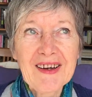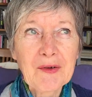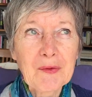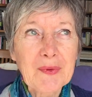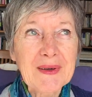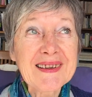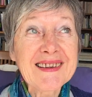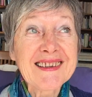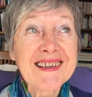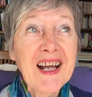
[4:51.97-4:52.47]

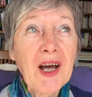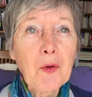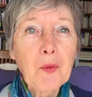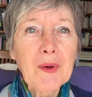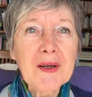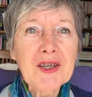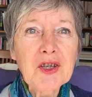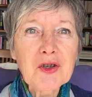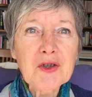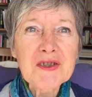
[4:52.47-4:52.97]
with
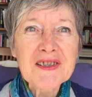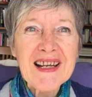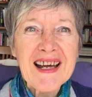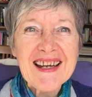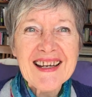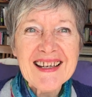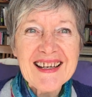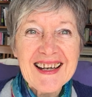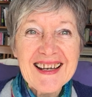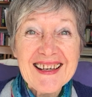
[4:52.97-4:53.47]
your
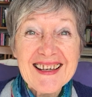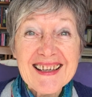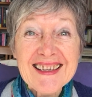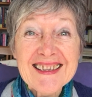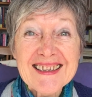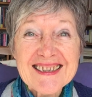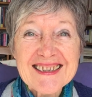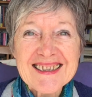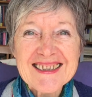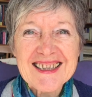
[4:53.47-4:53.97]

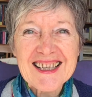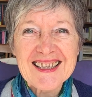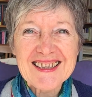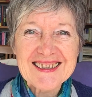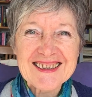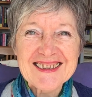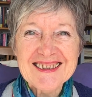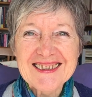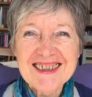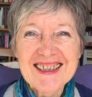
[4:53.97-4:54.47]
inner
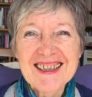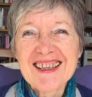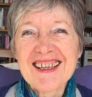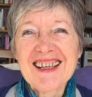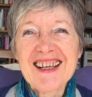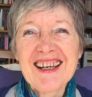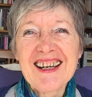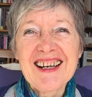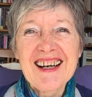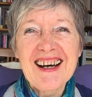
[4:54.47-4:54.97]
sense,
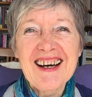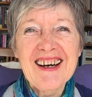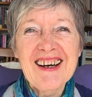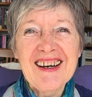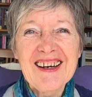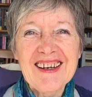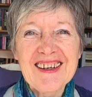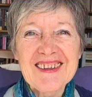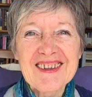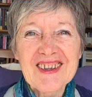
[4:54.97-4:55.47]

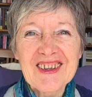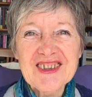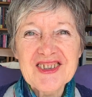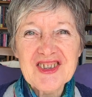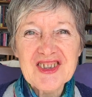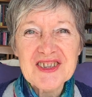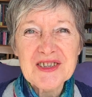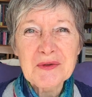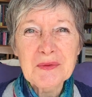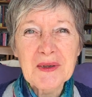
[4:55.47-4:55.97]
not
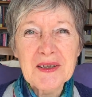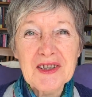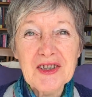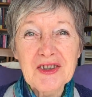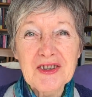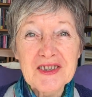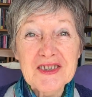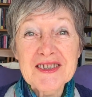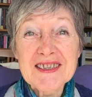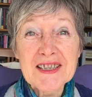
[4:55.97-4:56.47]
just with
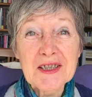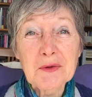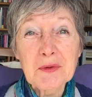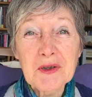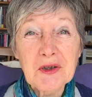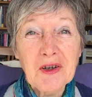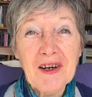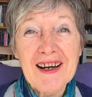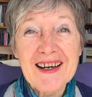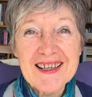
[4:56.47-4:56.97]
you see it
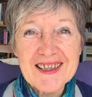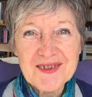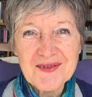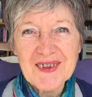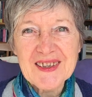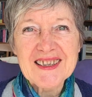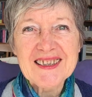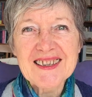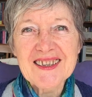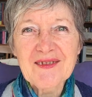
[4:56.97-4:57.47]
with your eyes,
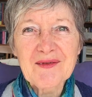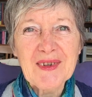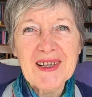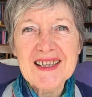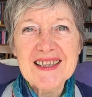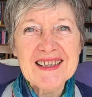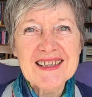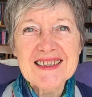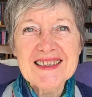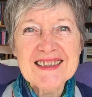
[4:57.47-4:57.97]

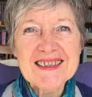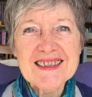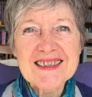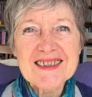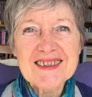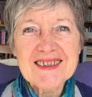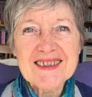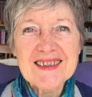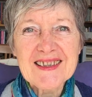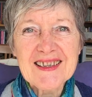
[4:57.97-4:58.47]
but
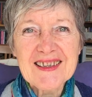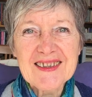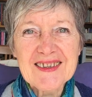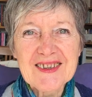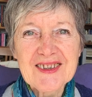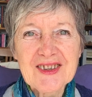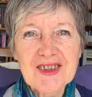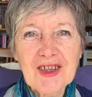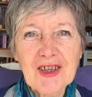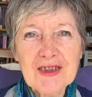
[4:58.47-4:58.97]
it's
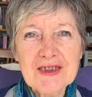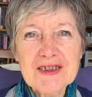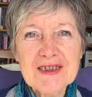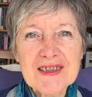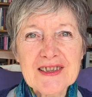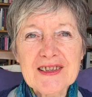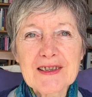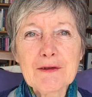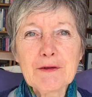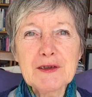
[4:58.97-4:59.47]
not
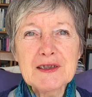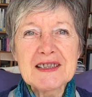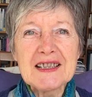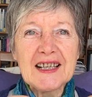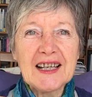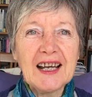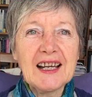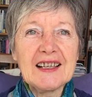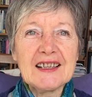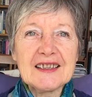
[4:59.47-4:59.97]
the
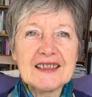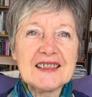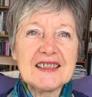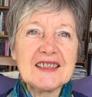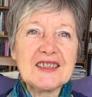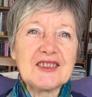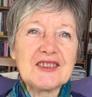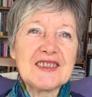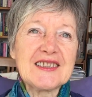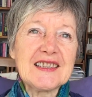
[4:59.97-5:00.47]
physicality.
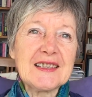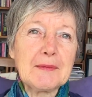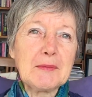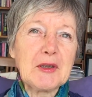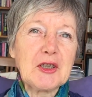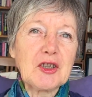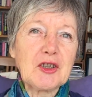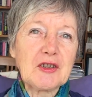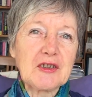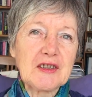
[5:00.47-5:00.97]
You see
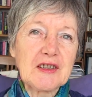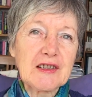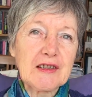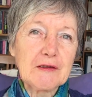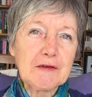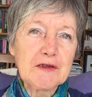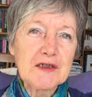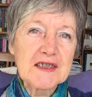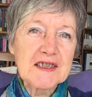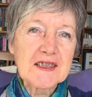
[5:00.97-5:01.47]
beyond
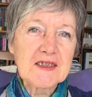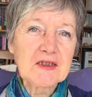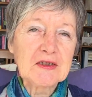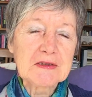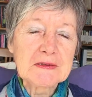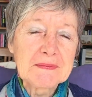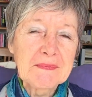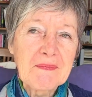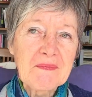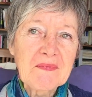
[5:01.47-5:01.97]
the
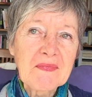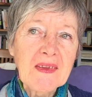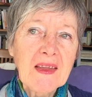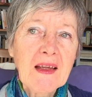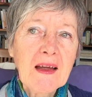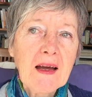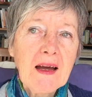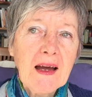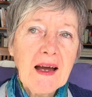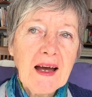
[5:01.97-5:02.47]
physical.
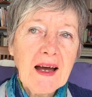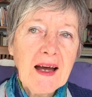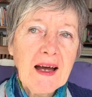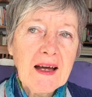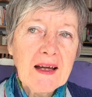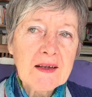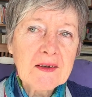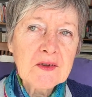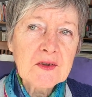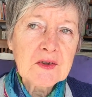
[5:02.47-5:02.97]

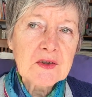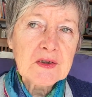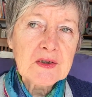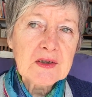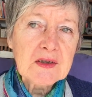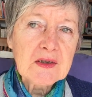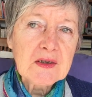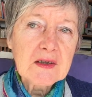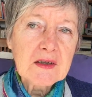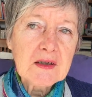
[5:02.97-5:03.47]
And